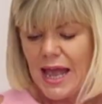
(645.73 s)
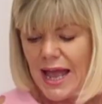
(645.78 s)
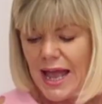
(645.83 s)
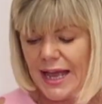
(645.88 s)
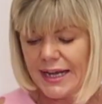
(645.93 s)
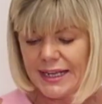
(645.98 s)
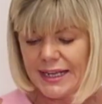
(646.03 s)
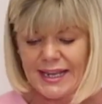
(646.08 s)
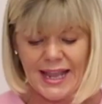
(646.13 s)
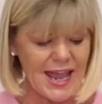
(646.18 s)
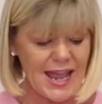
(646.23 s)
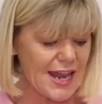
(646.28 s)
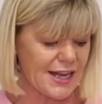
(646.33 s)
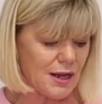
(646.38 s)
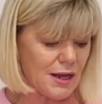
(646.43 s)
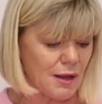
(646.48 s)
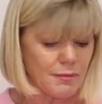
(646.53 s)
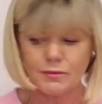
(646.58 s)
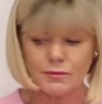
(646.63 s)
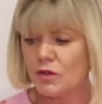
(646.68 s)
And
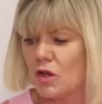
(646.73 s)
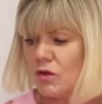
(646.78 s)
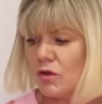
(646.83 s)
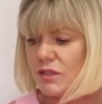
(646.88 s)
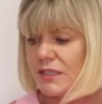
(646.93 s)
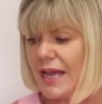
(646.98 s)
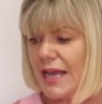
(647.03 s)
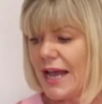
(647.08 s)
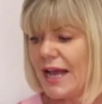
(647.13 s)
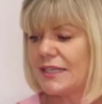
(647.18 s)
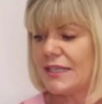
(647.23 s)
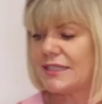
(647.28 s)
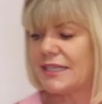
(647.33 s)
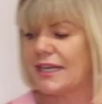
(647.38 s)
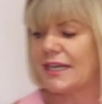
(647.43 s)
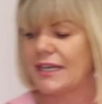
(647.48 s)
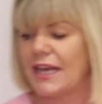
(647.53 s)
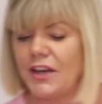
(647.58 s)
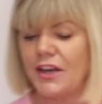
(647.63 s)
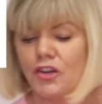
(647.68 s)
again, I'm going to add
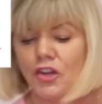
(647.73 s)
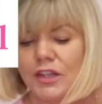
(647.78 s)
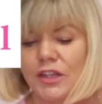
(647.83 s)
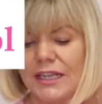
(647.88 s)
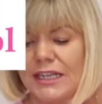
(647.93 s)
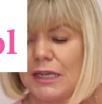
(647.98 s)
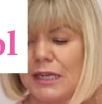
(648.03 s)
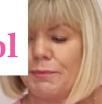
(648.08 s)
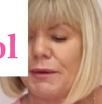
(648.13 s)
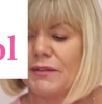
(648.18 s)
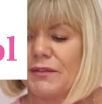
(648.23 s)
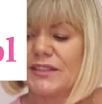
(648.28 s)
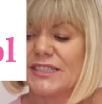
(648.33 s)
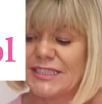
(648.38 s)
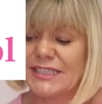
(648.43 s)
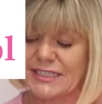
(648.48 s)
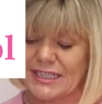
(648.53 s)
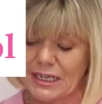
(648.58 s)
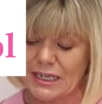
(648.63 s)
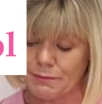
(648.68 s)
in another little bit of
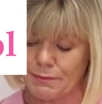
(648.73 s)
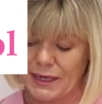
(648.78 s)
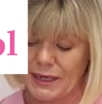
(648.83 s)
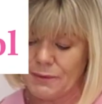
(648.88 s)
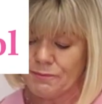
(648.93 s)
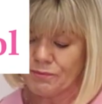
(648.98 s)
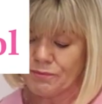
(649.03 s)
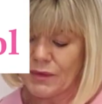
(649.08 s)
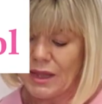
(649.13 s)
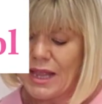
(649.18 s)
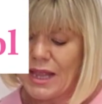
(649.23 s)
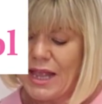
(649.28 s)
astilbe.